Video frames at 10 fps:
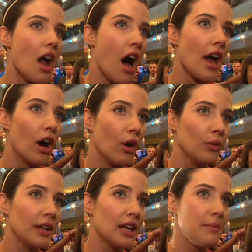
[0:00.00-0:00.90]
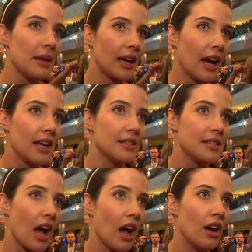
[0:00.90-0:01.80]
not only
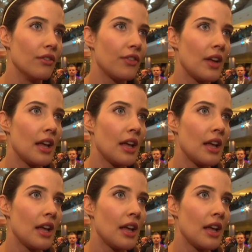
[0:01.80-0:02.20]
because of